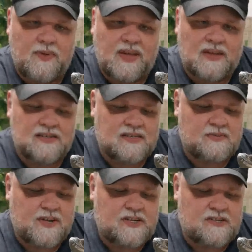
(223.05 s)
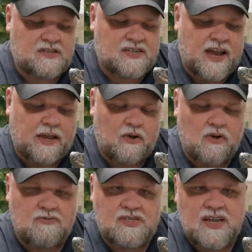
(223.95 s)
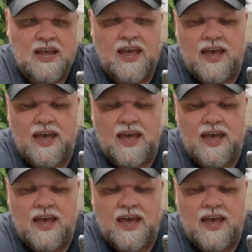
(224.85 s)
Because especially as this guy grows,